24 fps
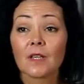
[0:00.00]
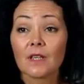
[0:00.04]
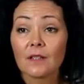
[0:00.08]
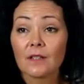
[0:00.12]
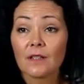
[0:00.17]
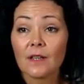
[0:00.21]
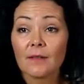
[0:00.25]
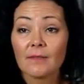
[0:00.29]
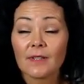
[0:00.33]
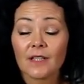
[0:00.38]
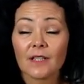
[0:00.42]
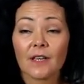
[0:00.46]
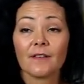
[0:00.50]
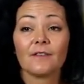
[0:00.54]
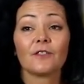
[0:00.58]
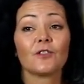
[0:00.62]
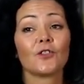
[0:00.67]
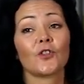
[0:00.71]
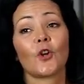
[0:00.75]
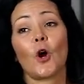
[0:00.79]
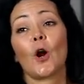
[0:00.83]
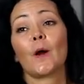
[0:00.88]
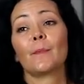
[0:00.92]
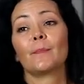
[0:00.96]
His name is David
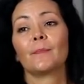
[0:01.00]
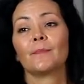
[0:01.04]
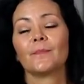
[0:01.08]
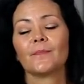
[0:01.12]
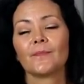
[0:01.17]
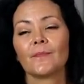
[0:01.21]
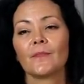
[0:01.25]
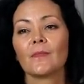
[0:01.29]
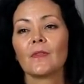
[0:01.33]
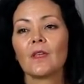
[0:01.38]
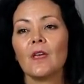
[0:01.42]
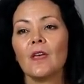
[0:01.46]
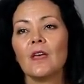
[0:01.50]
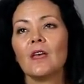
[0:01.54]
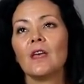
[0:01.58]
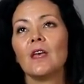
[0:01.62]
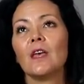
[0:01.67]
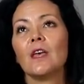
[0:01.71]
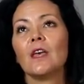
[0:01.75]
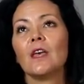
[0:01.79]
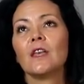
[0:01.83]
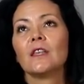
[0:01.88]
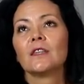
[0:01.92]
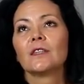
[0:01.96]
Sharp.
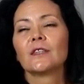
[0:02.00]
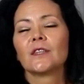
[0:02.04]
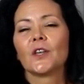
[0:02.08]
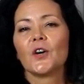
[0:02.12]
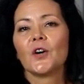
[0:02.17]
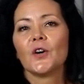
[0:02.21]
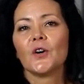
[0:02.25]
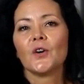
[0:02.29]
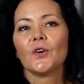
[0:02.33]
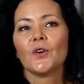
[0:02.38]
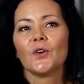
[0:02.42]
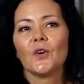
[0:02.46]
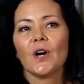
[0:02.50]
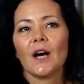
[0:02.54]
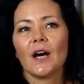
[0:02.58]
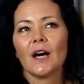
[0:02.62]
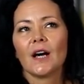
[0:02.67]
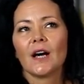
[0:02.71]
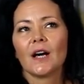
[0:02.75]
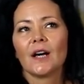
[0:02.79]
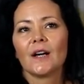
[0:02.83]
So